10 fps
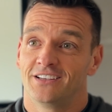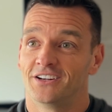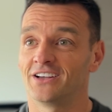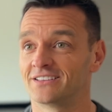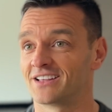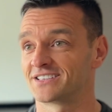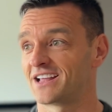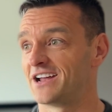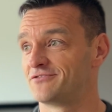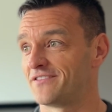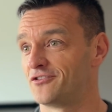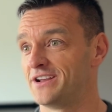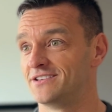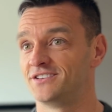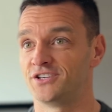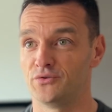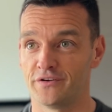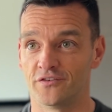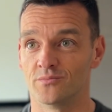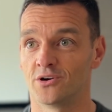I started refereeing the
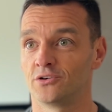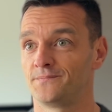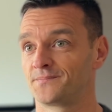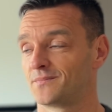junior football,